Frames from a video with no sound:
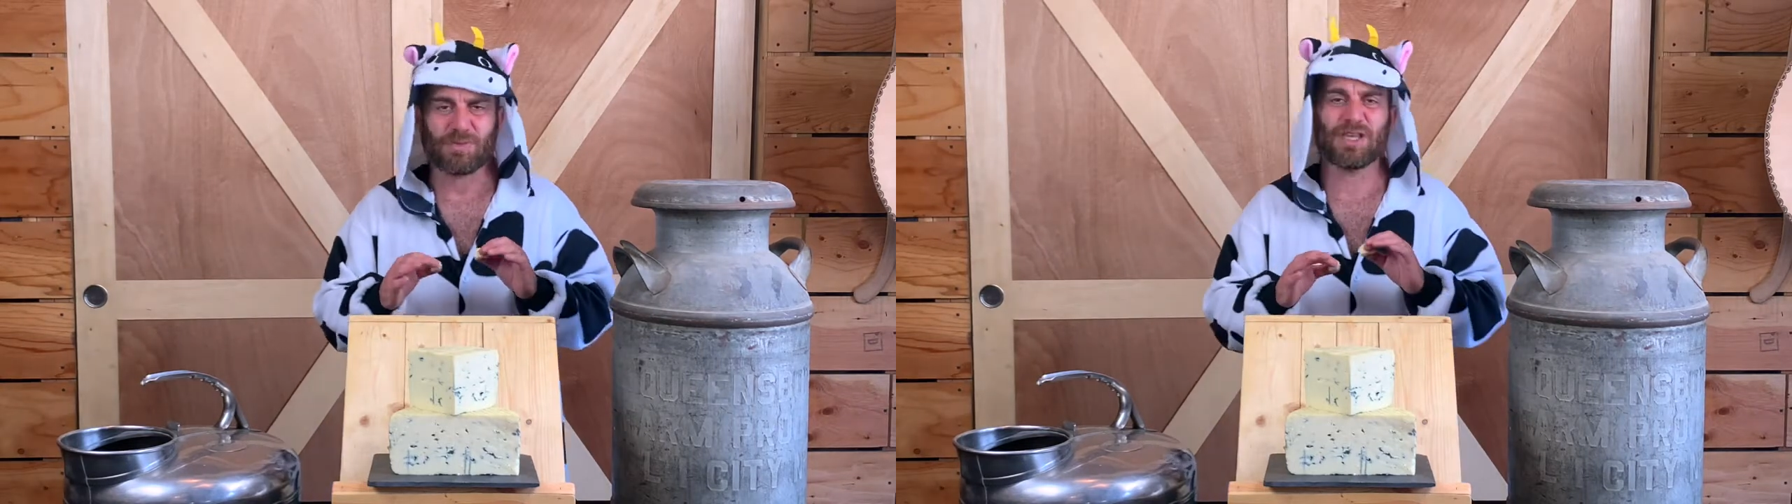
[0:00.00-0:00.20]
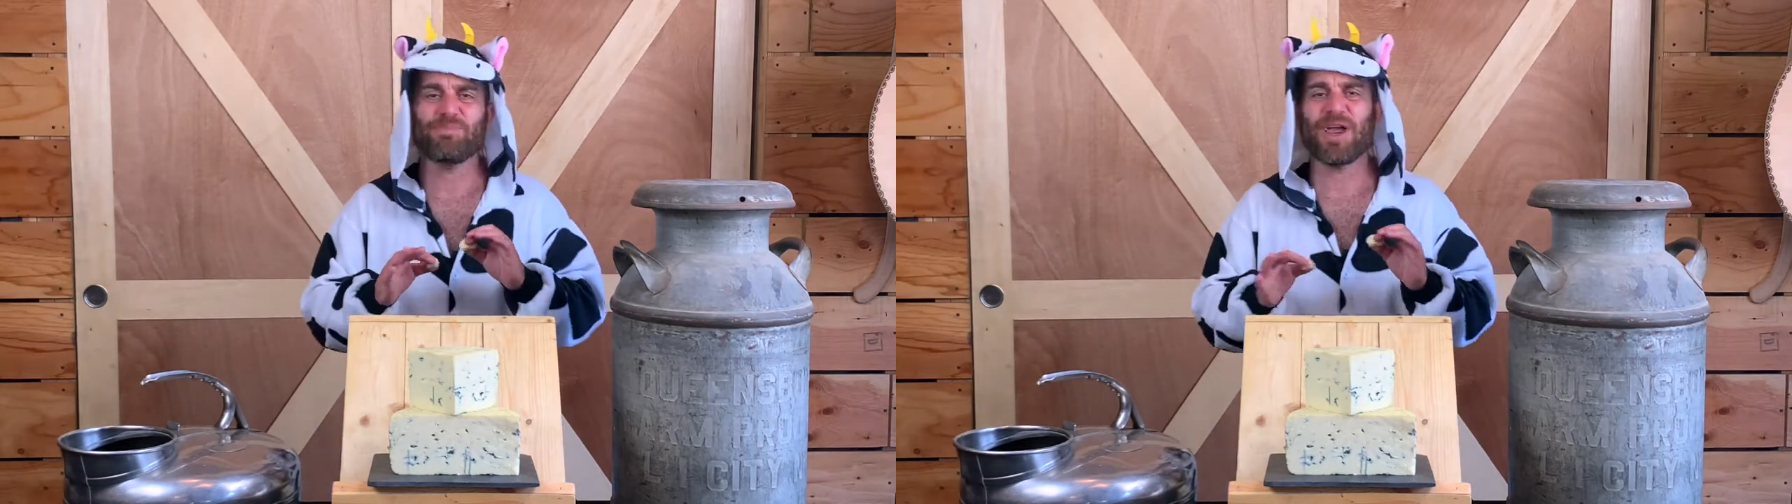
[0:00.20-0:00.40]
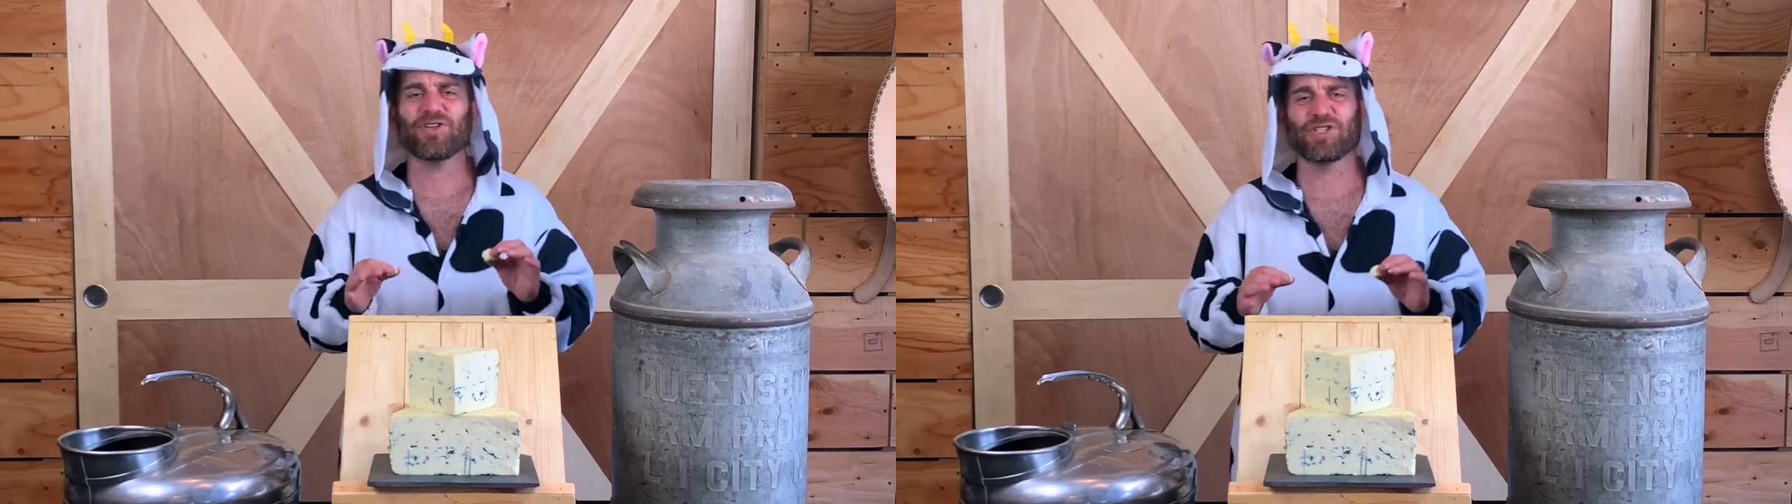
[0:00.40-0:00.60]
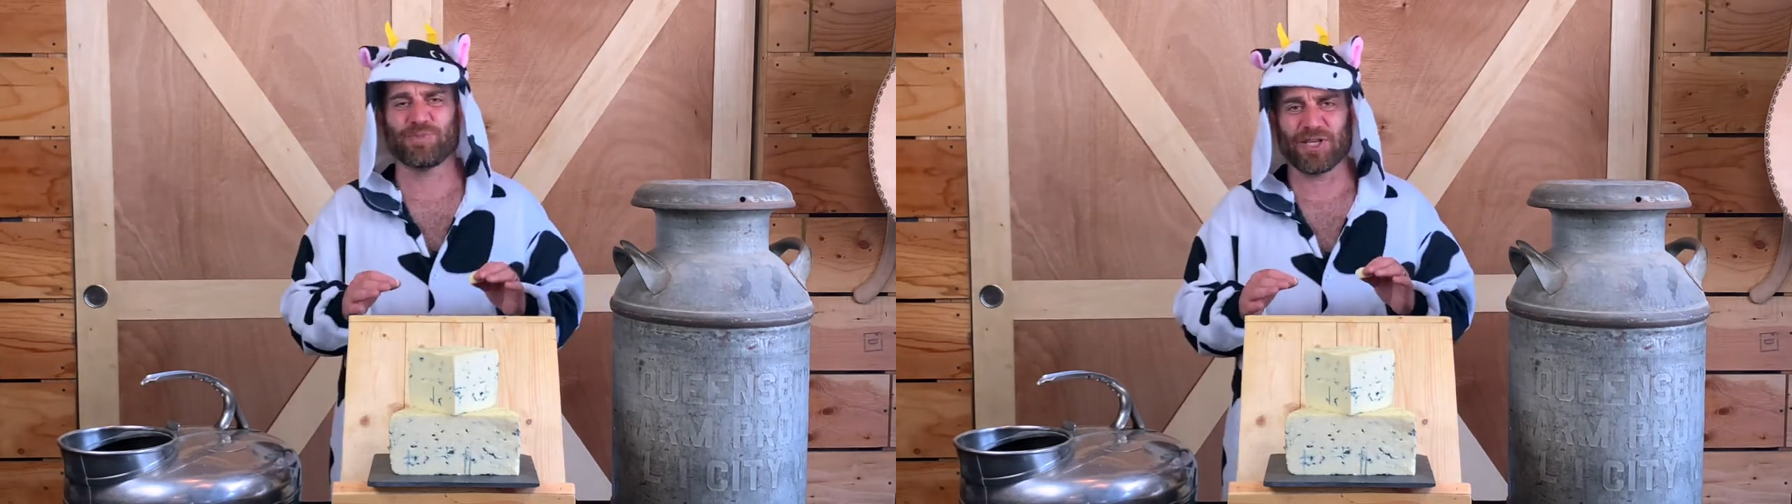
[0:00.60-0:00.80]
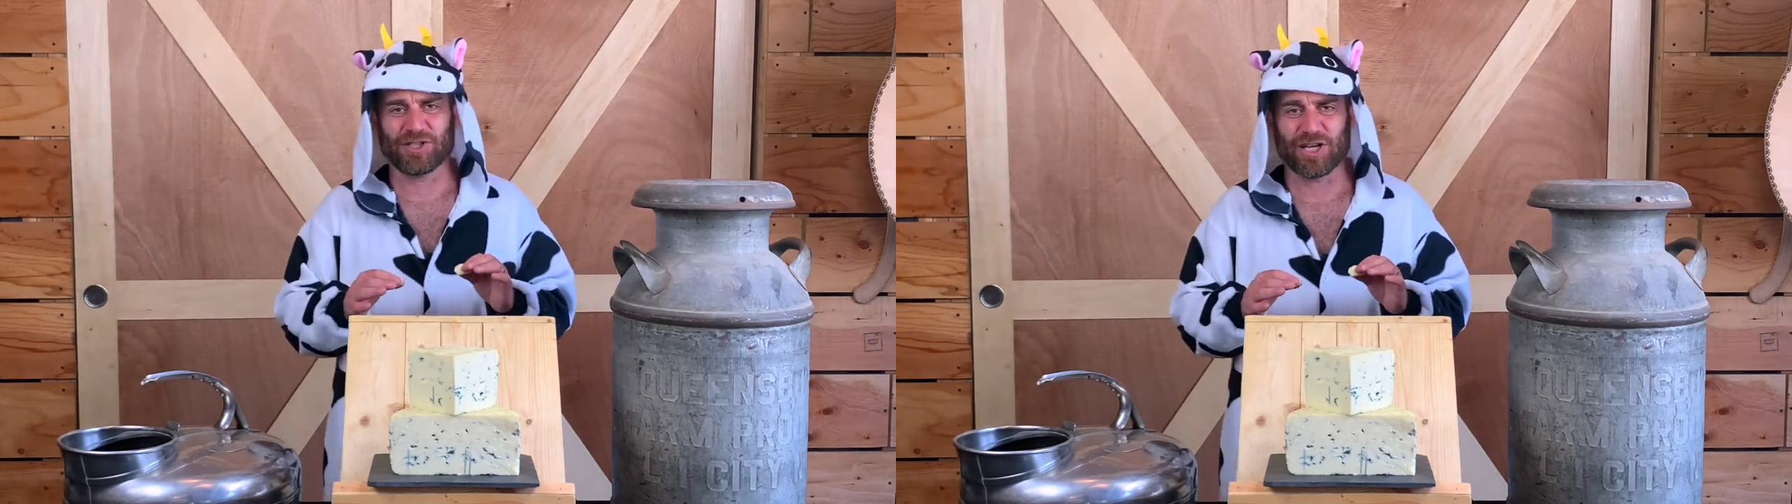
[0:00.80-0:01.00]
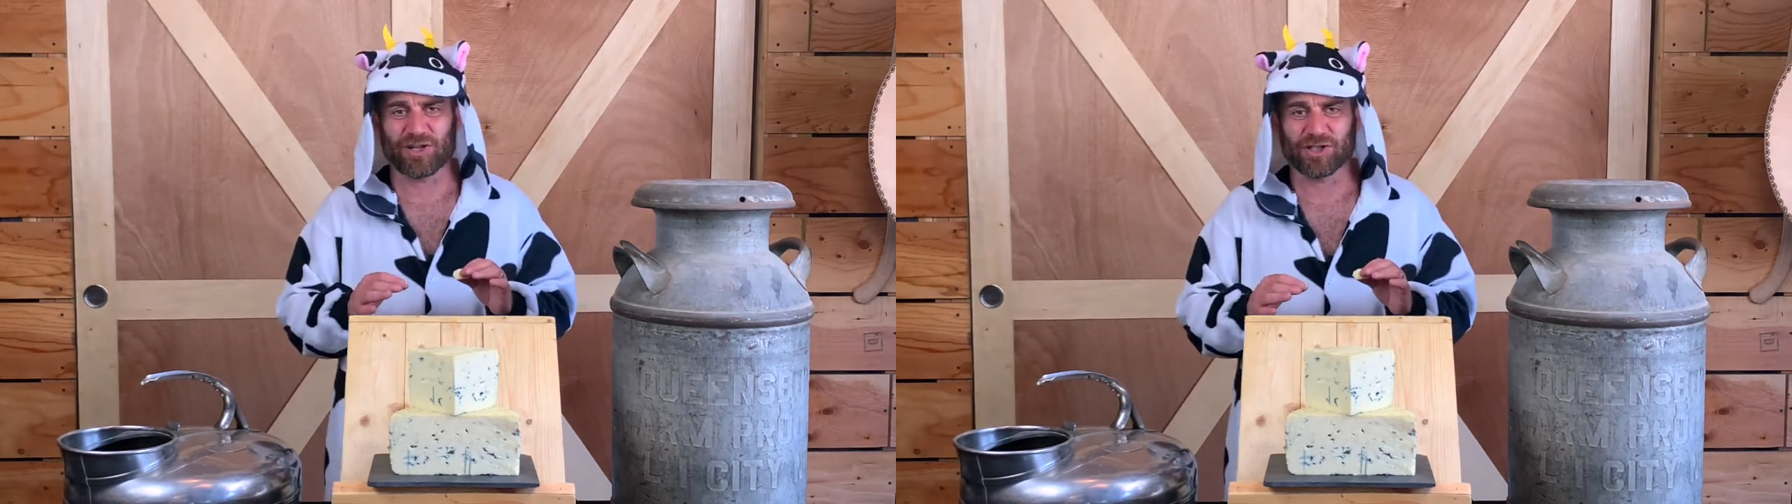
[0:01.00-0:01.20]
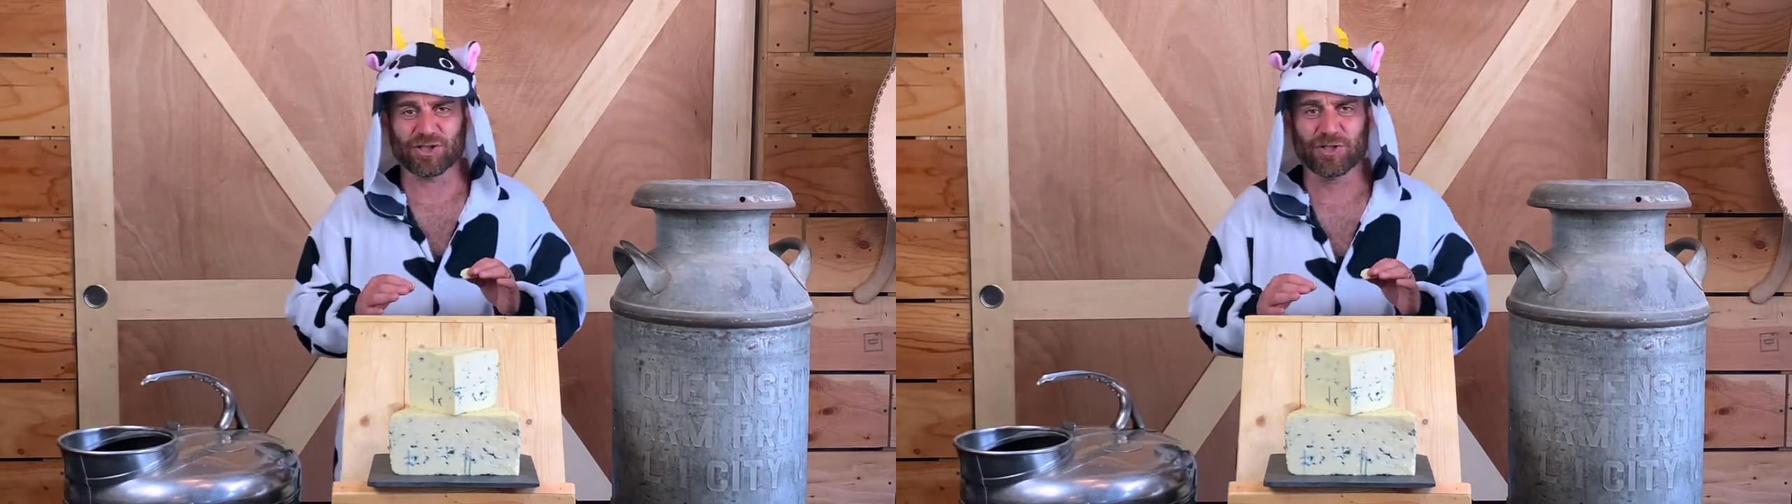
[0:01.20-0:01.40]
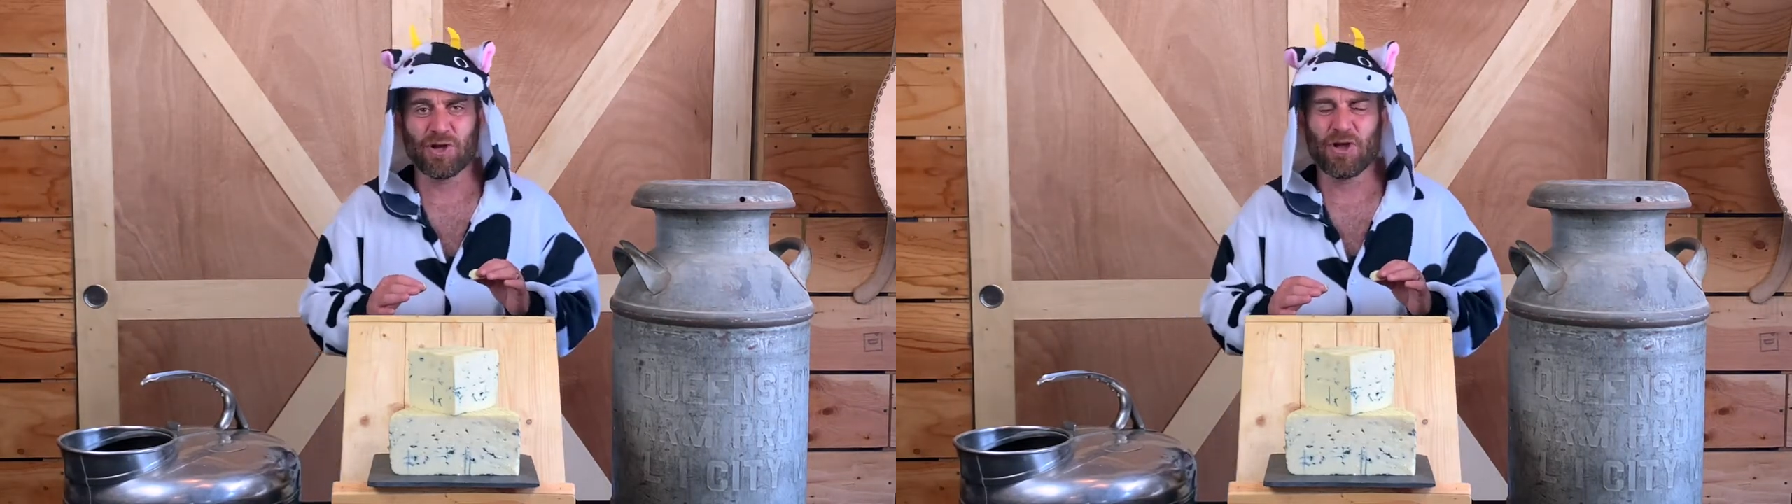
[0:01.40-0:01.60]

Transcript: he barely speaks English,